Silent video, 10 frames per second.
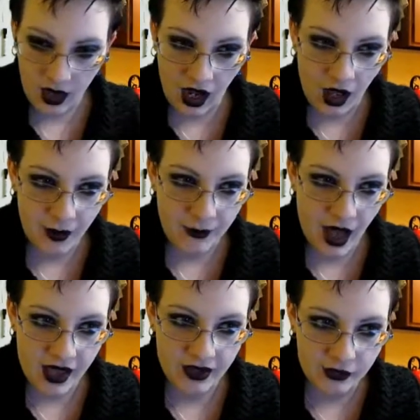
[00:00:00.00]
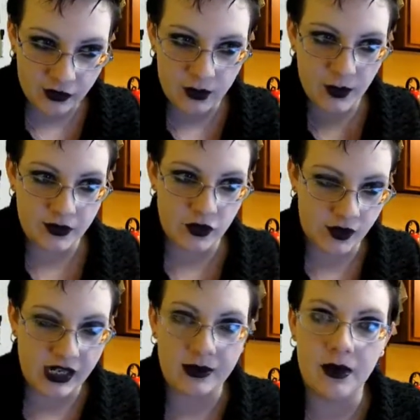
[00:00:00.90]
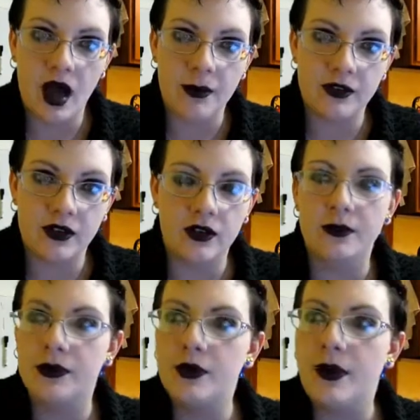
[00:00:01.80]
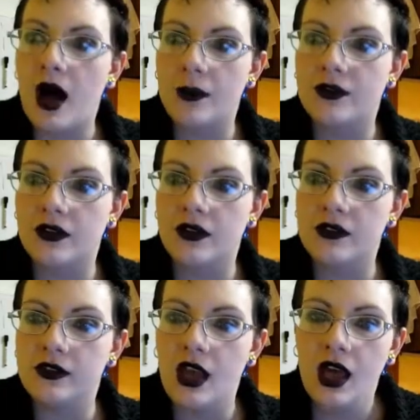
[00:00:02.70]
I assume it was green popsicle or blue popsicles,